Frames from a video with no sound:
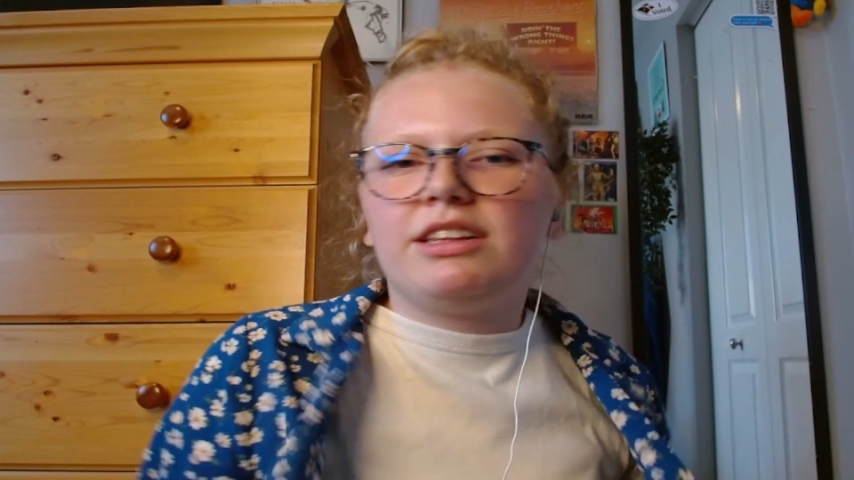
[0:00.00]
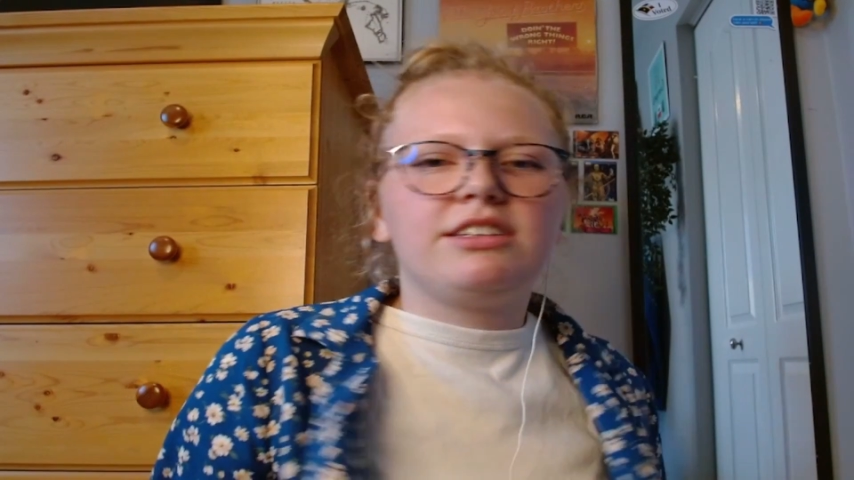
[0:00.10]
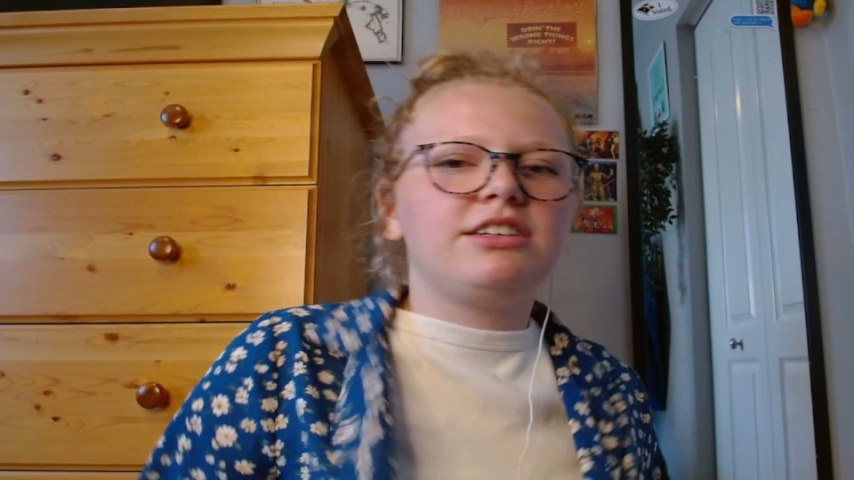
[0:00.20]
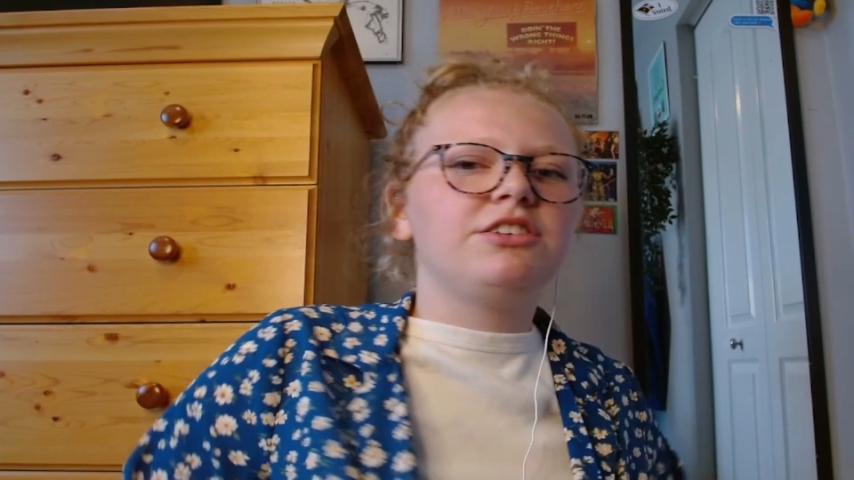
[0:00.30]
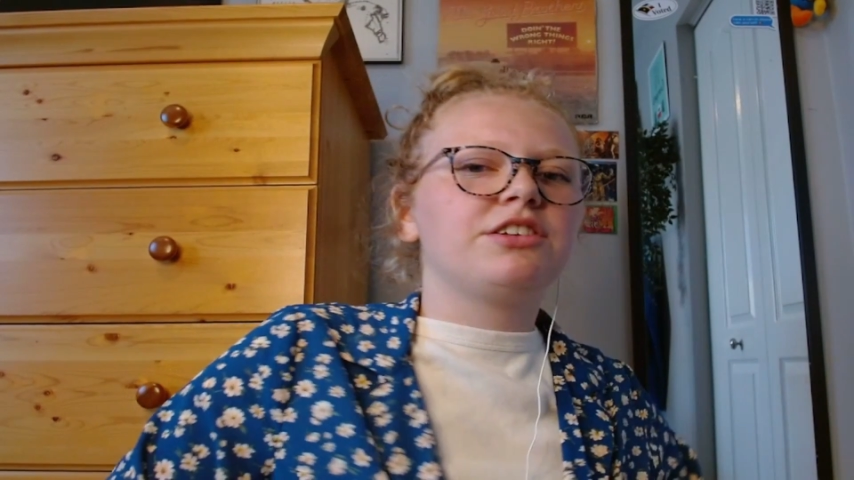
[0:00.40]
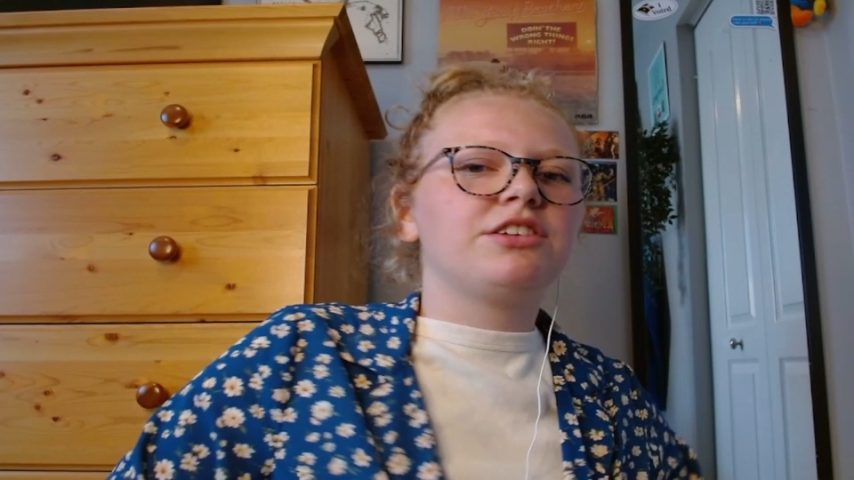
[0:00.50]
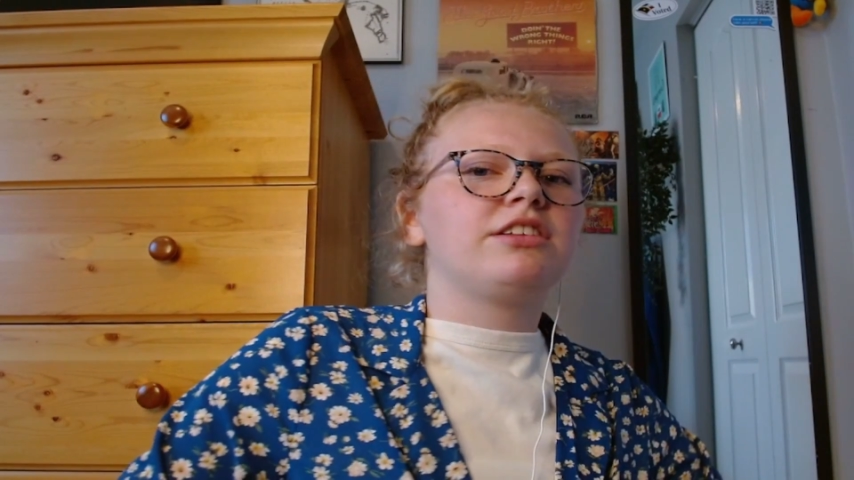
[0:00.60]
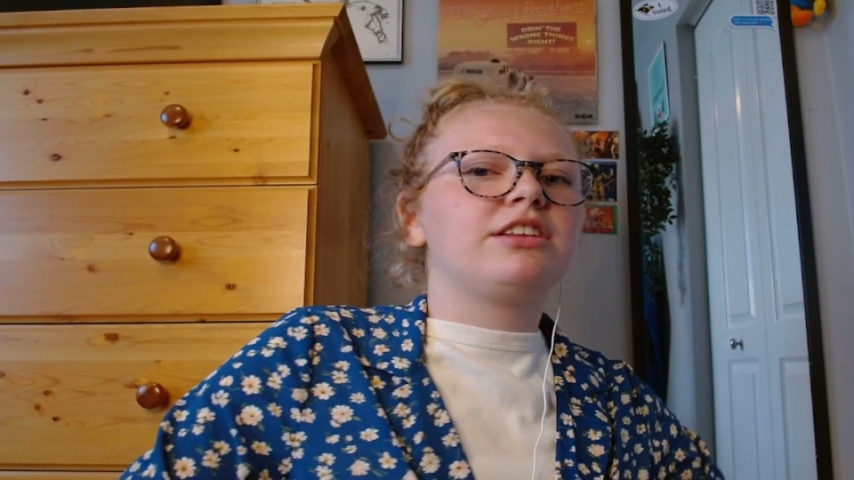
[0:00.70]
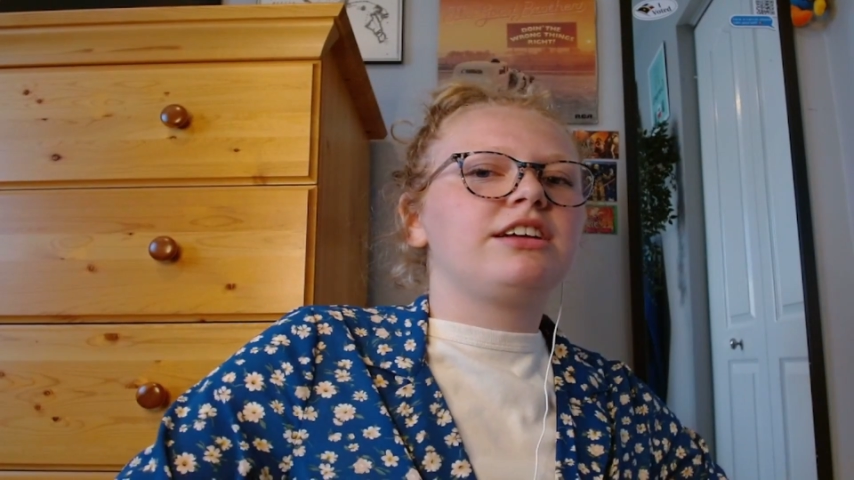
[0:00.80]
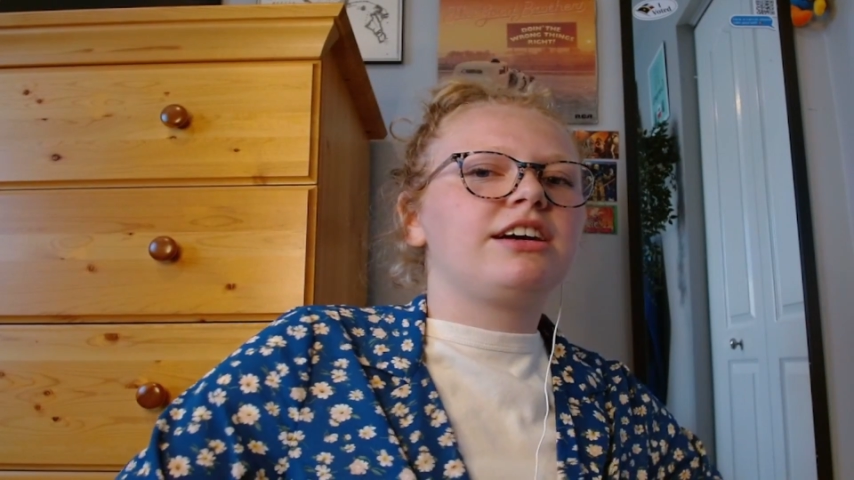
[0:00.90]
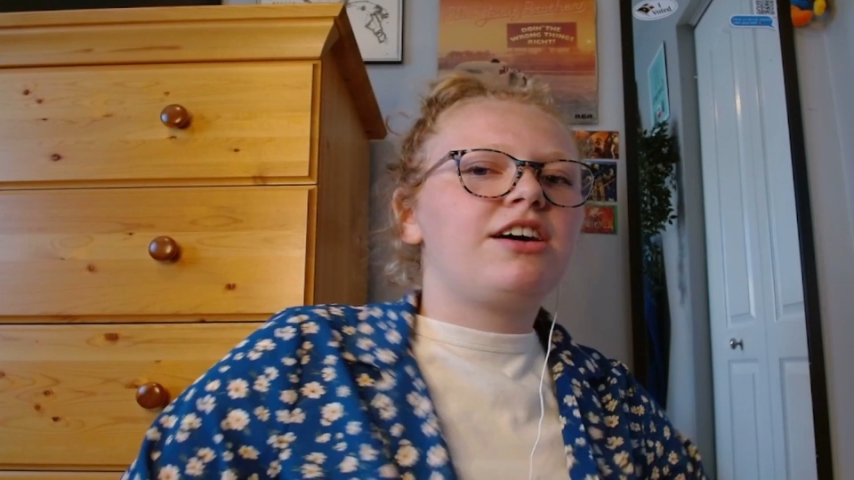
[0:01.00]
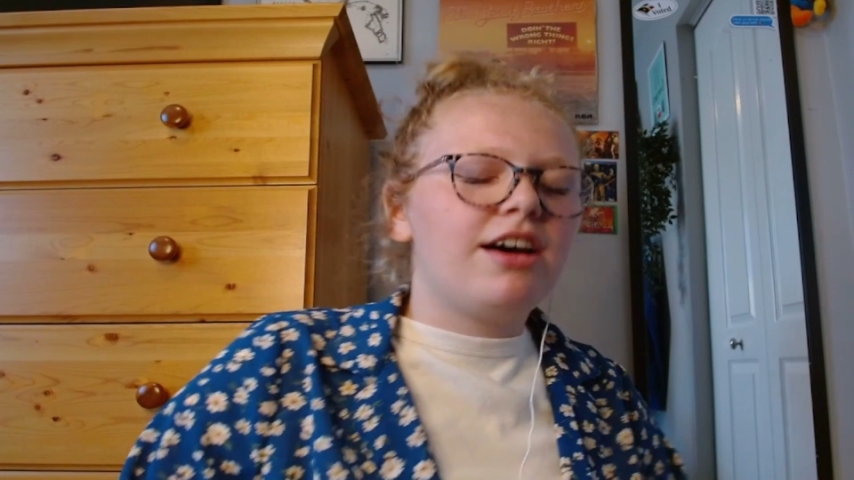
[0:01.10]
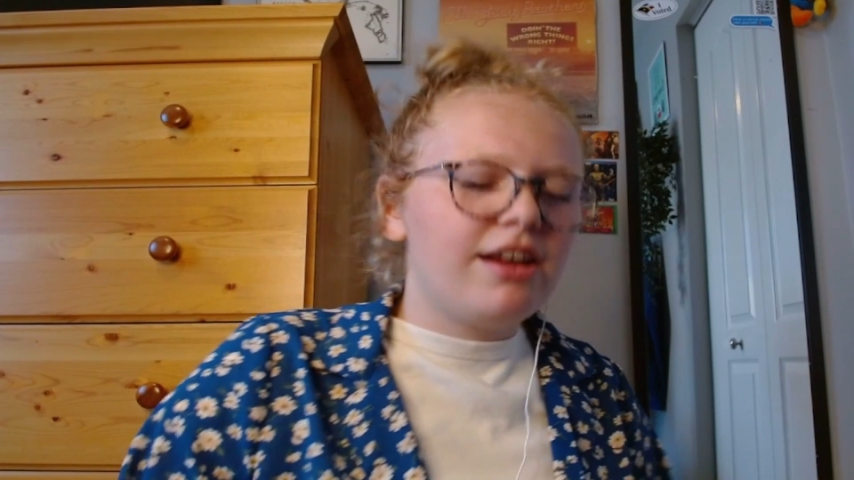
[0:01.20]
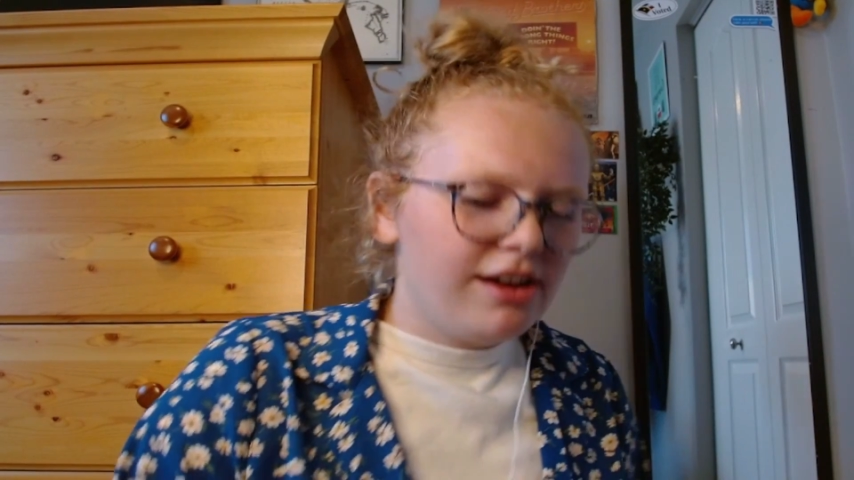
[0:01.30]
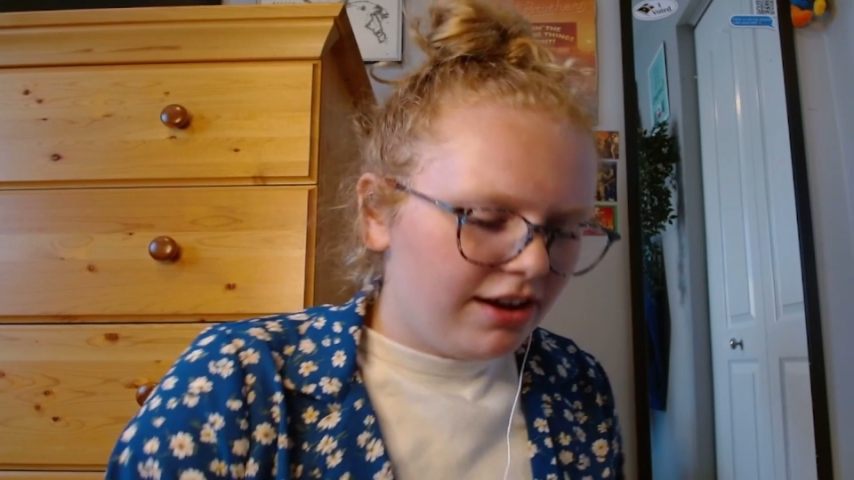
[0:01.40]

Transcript: this cute little thing I got.